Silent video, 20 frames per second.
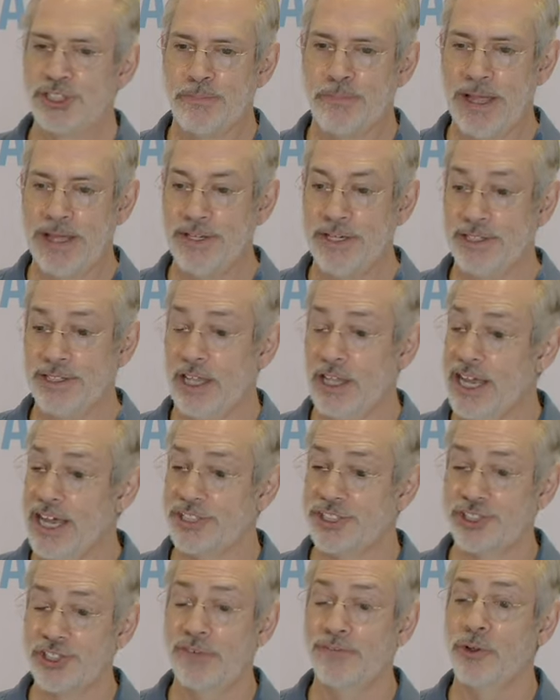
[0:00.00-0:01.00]
spending the
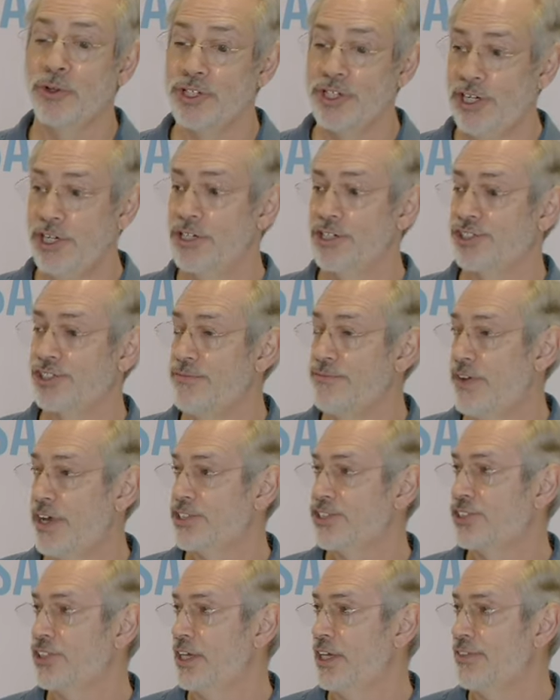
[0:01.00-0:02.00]
last several years
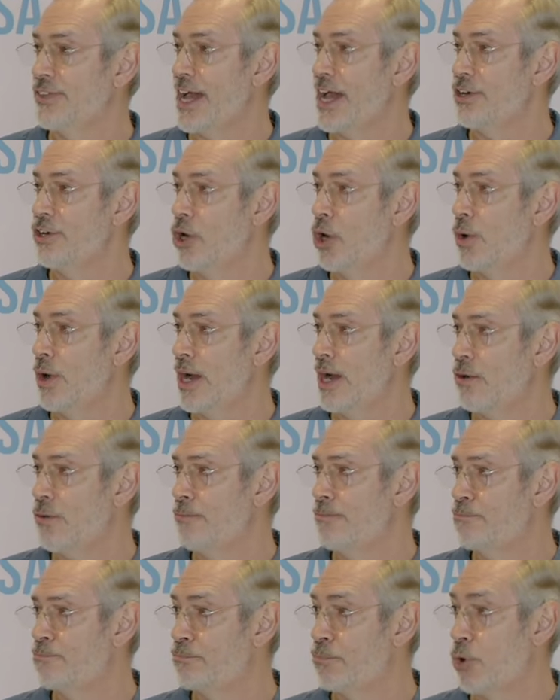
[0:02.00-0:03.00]
investing in that know how,
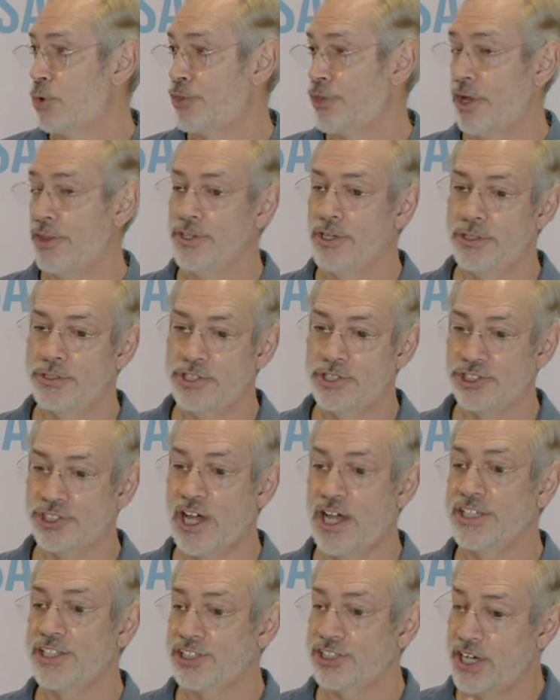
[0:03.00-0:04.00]
both on the
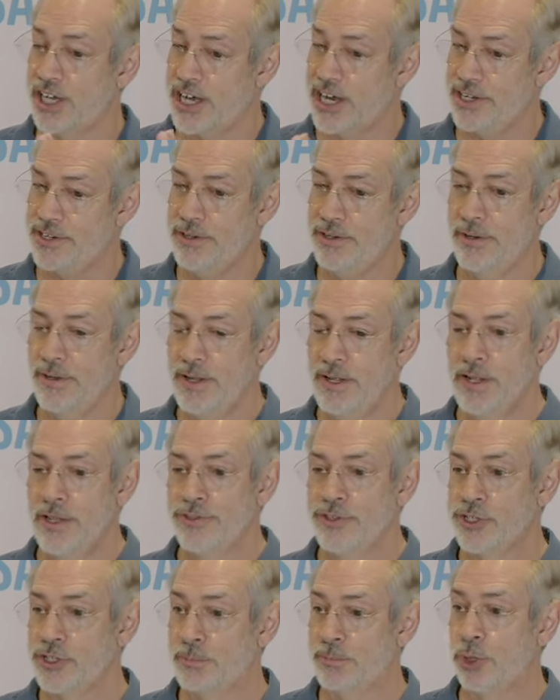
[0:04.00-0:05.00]
design side,
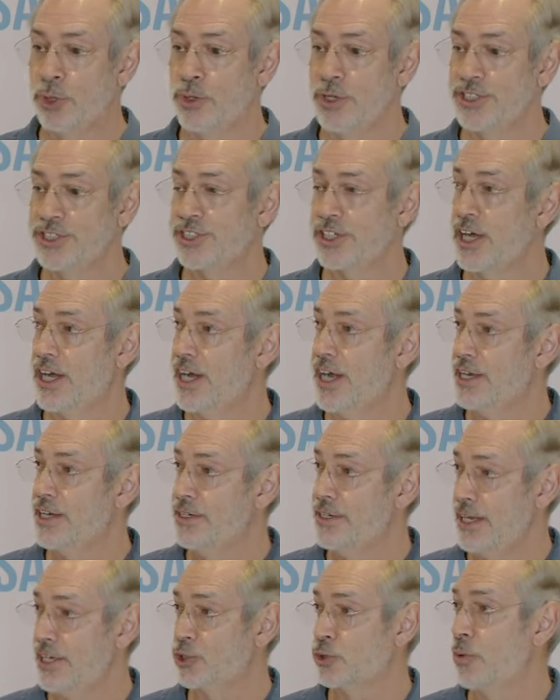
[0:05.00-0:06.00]
the deploy side,
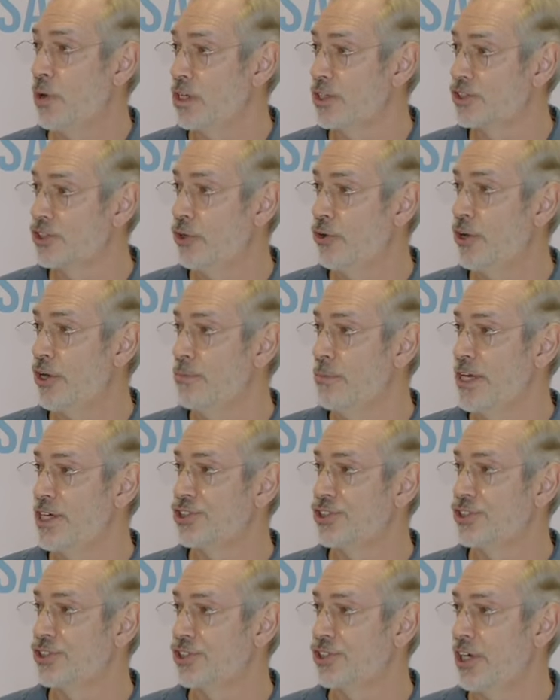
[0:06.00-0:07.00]
as well as the
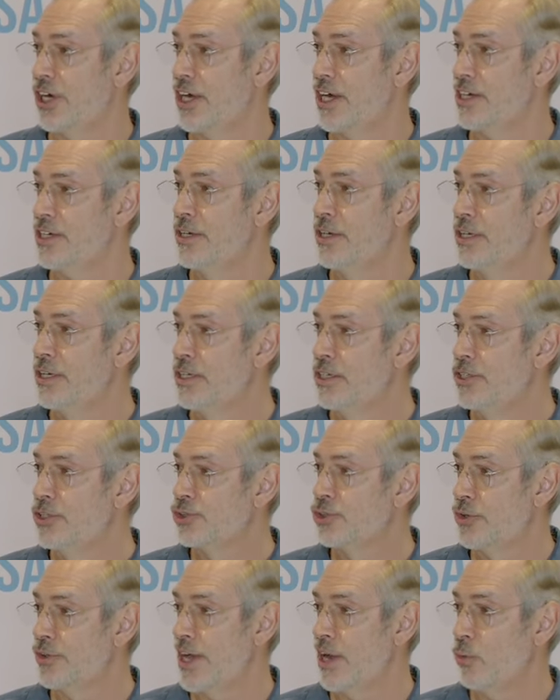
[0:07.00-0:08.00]
automation side,
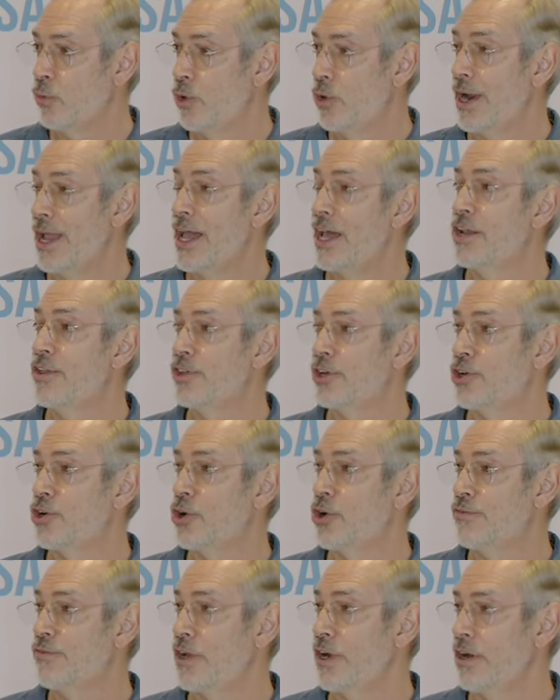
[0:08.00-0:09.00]
so that we're ahead of the
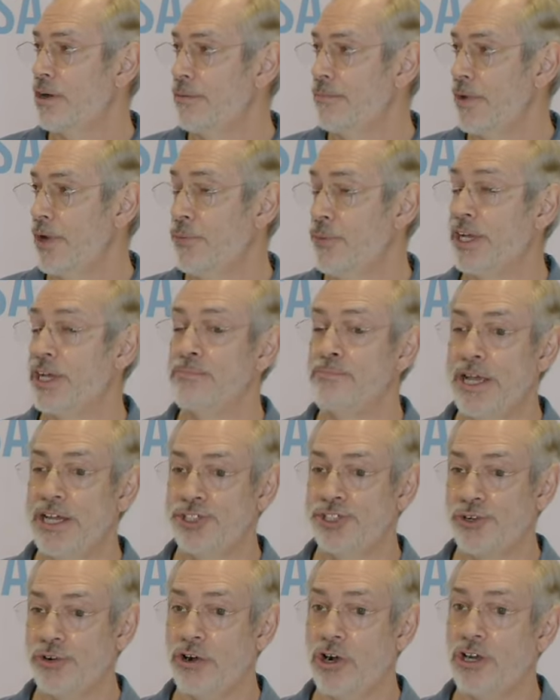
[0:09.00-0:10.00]
curve there and we can make
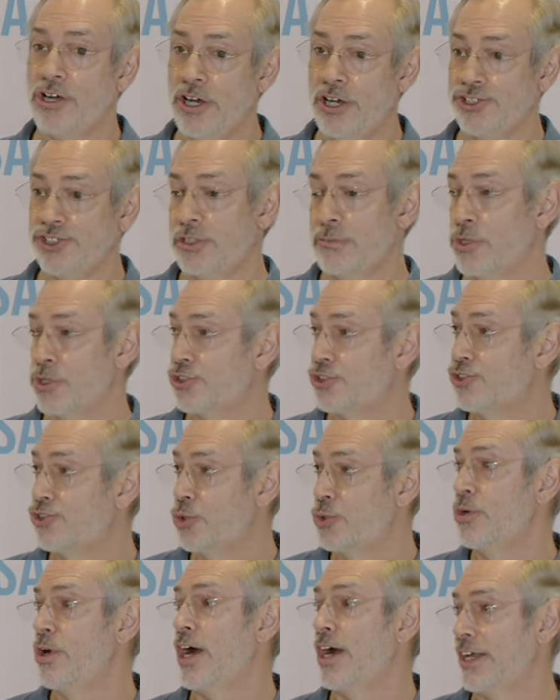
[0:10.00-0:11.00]
sure our customers
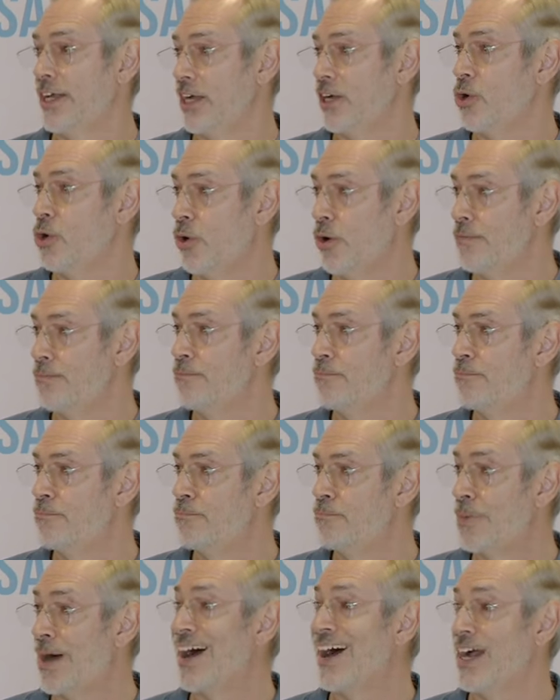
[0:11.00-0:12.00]
do not get caught
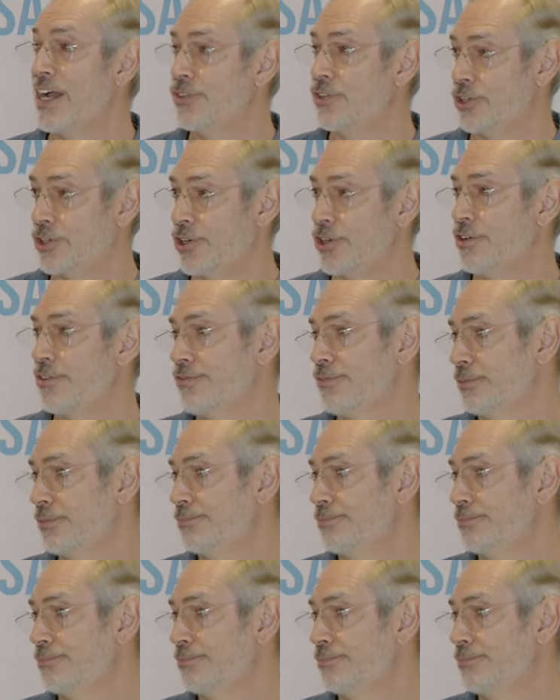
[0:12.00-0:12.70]
behind the curve.